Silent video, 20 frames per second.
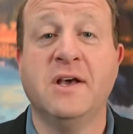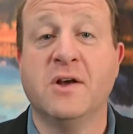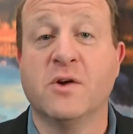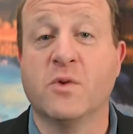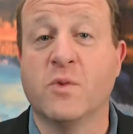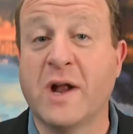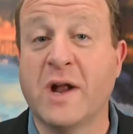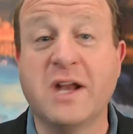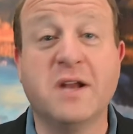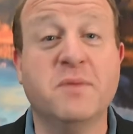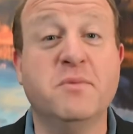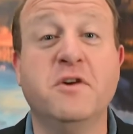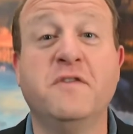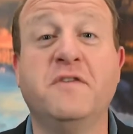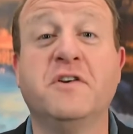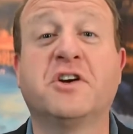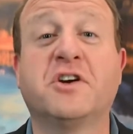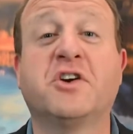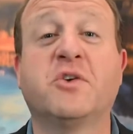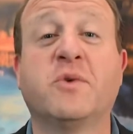Ready to move
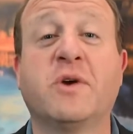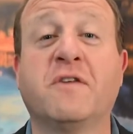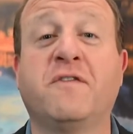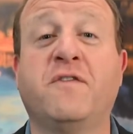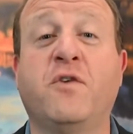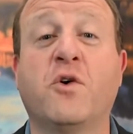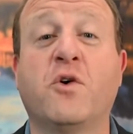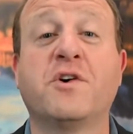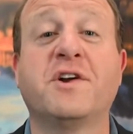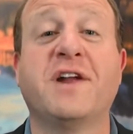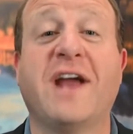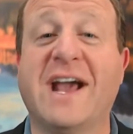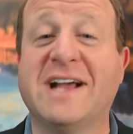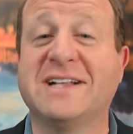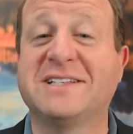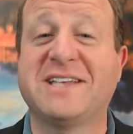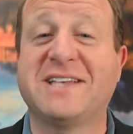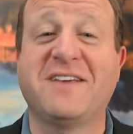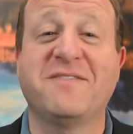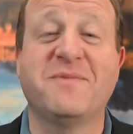your career forward and
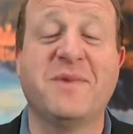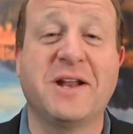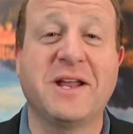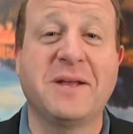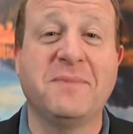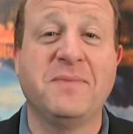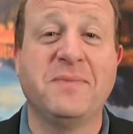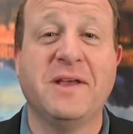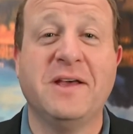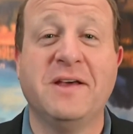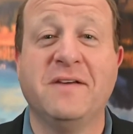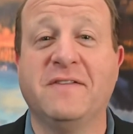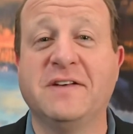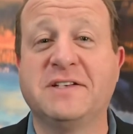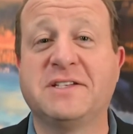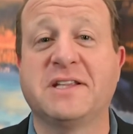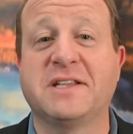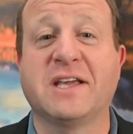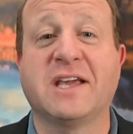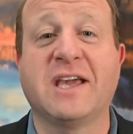save money?
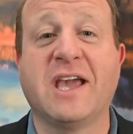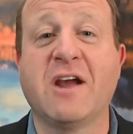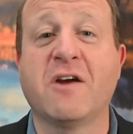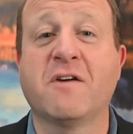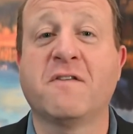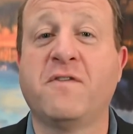Visit the Care